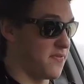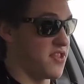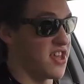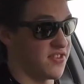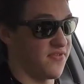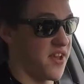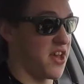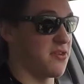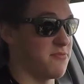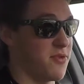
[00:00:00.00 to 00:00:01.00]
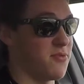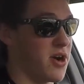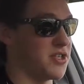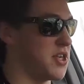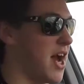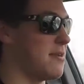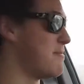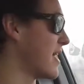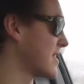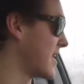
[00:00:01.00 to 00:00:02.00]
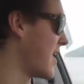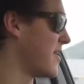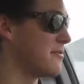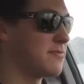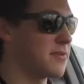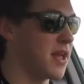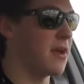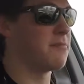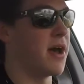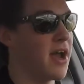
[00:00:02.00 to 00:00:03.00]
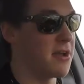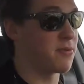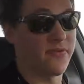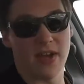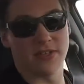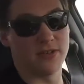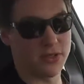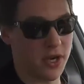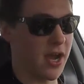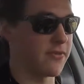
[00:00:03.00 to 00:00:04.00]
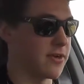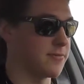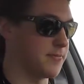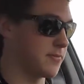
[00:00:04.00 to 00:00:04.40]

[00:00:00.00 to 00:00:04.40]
This film was shot in Mexico by a professional driver.